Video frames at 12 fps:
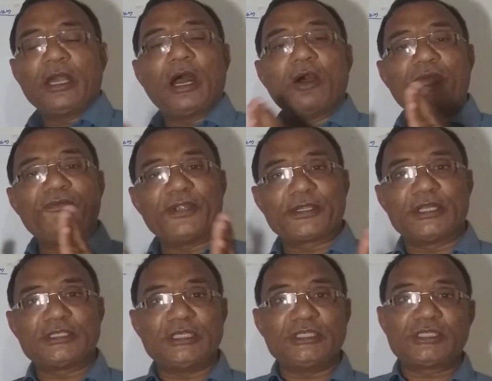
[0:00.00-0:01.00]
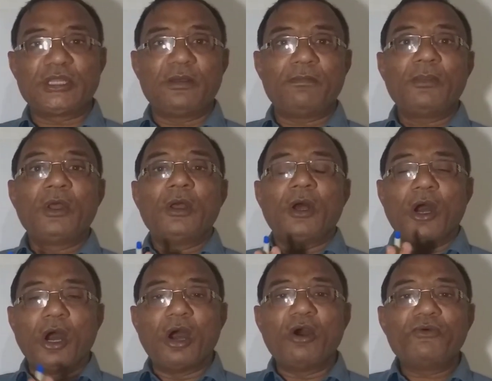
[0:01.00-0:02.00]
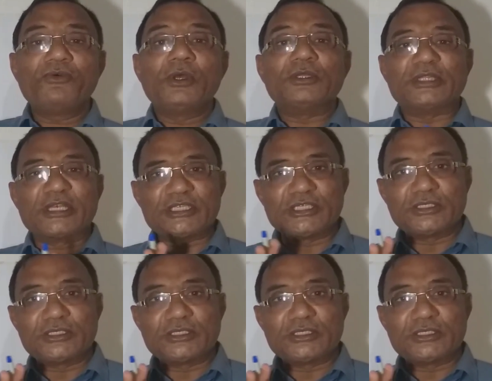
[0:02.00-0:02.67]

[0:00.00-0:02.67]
our federal system of the